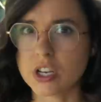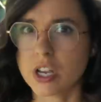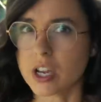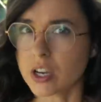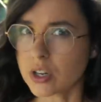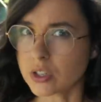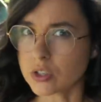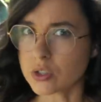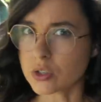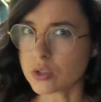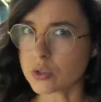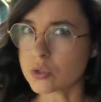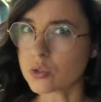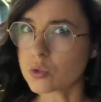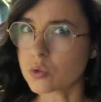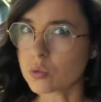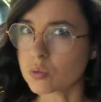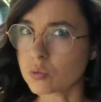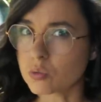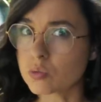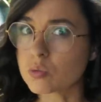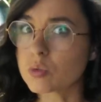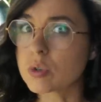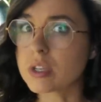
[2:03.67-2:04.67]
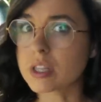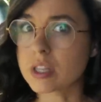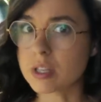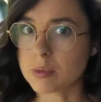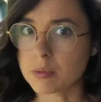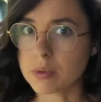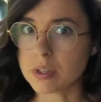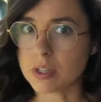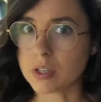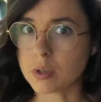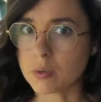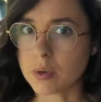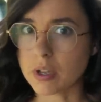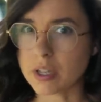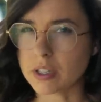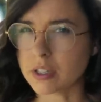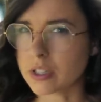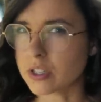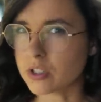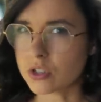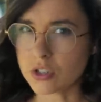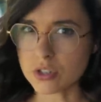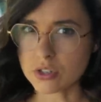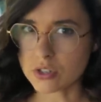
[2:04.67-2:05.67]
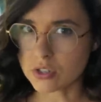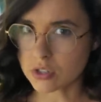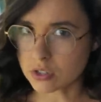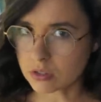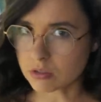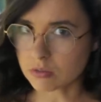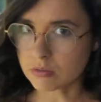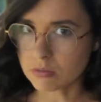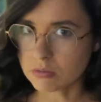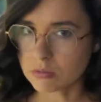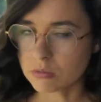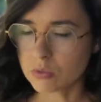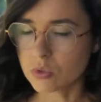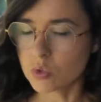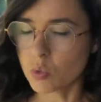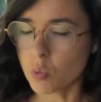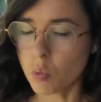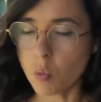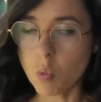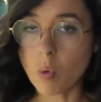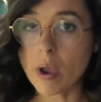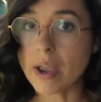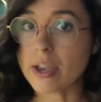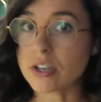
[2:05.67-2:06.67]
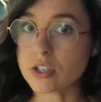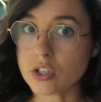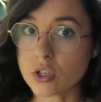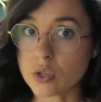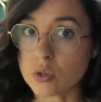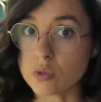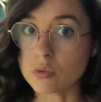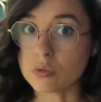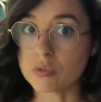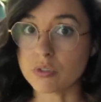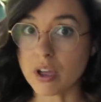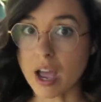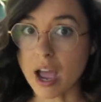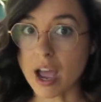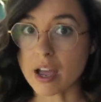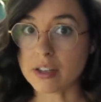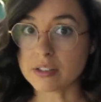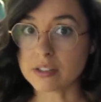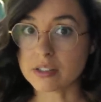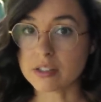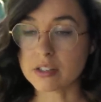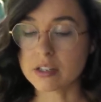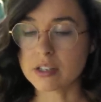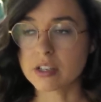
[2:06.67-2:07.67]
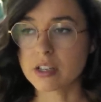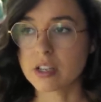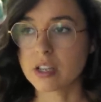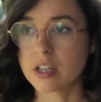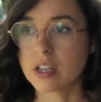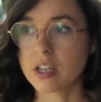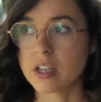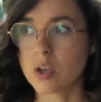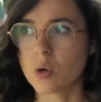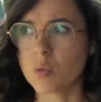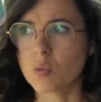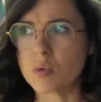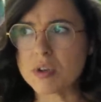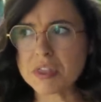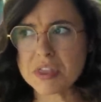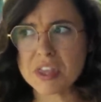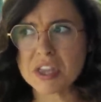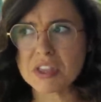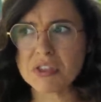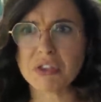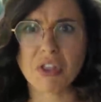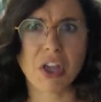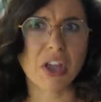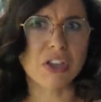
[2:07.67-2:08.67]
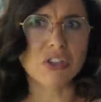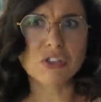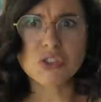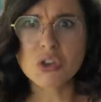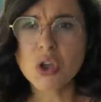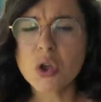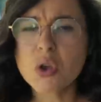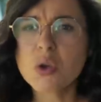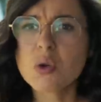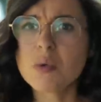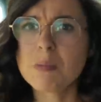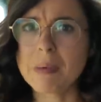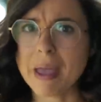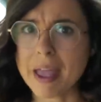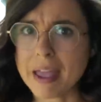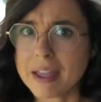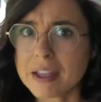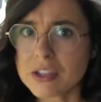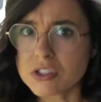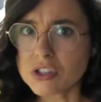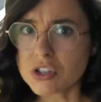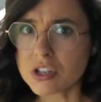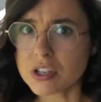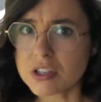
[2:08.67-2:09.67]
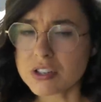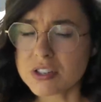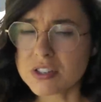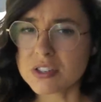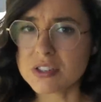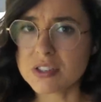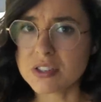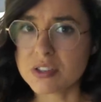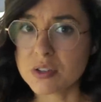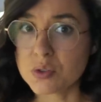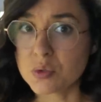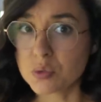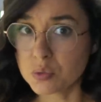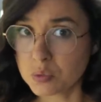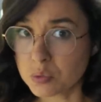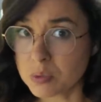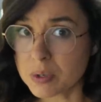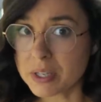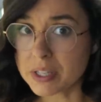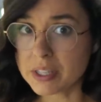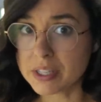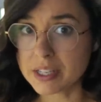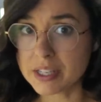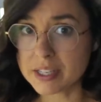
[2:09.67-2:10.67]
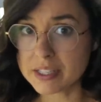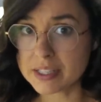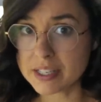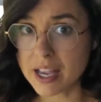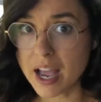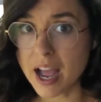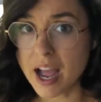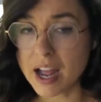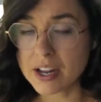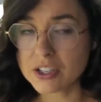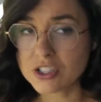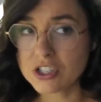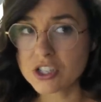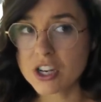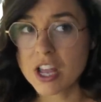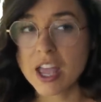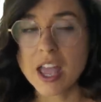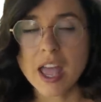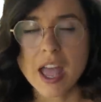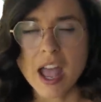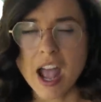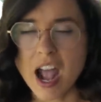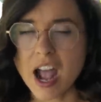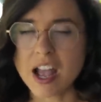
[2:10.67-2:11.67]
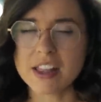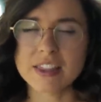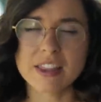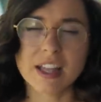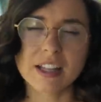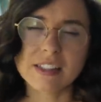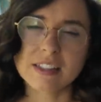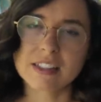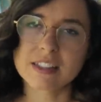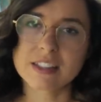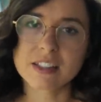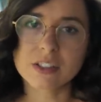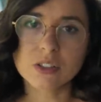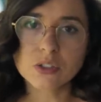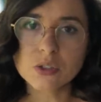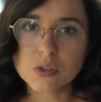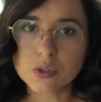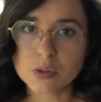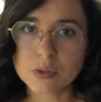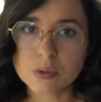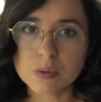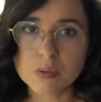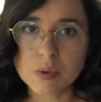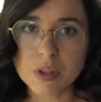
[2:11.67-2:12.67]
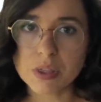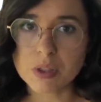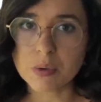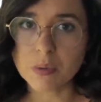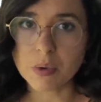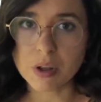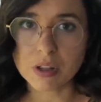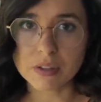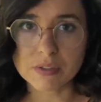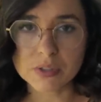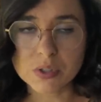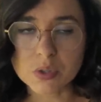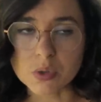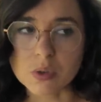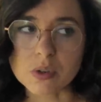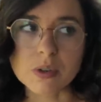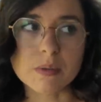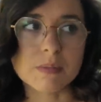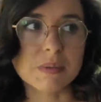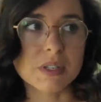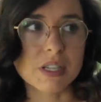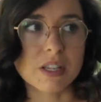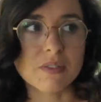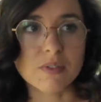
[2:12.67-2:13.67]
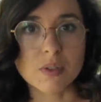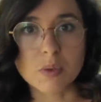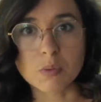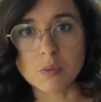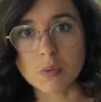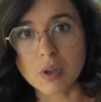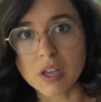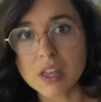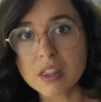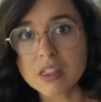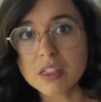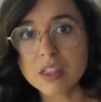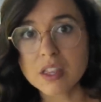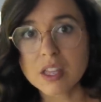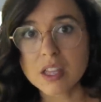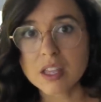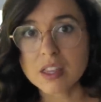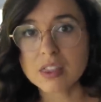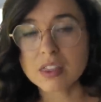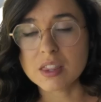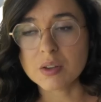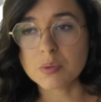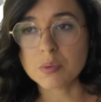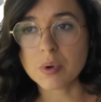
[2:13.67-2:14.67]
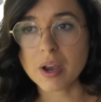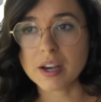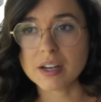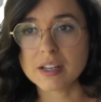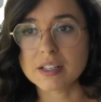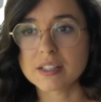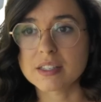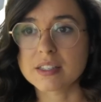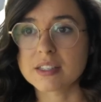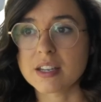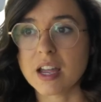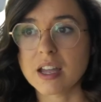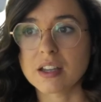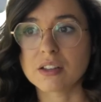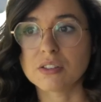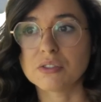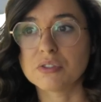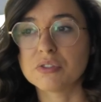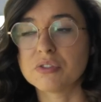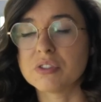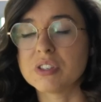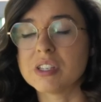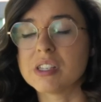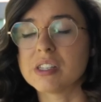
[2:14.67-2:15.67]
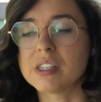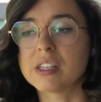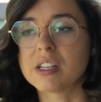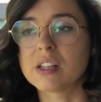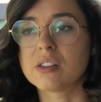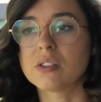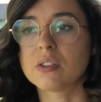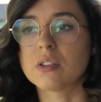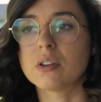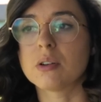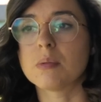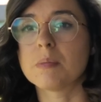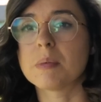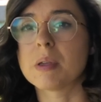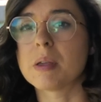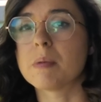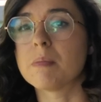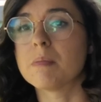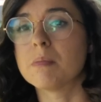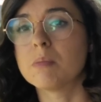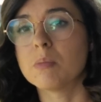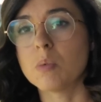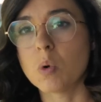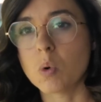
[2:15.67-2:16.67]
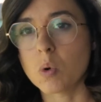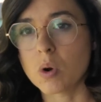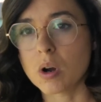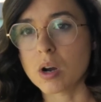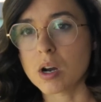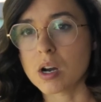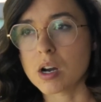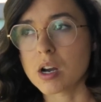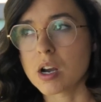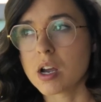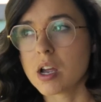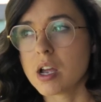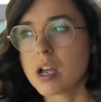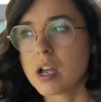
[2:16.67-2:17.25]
characters really, really quickly, just way too fast. Within like two pages, really attached. And that's still true with The Wall of Storms, even with the writing style feeling a little bit more